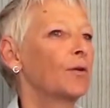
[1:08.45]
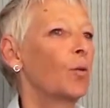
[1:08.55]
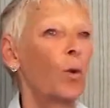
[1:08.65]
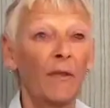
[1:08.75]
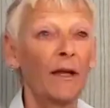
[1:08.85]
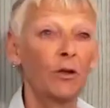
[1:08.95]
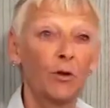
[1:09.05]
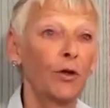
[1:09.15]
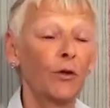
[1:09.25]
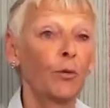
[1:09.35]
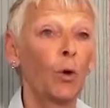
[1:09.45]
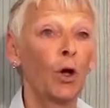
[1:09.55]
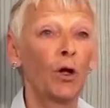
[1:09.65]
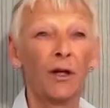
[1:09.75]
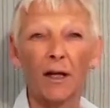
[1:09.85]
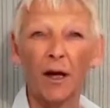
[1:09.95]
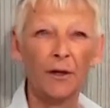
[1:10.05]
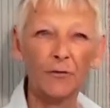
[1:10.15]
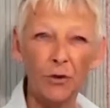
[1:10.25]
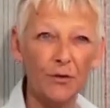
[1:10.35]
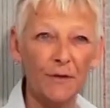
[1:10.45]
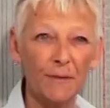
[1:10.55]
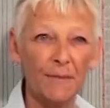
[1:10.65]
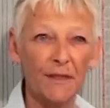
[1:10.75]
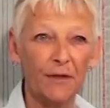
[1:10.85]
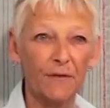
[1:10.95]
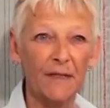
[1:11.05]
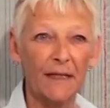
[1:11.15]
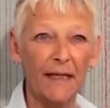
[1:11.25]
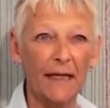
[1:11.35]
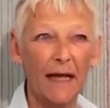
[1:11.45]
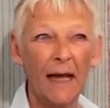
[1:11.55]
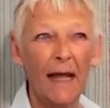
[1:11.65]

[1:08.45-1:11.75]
when they look at the work and kind of lose themselves in it,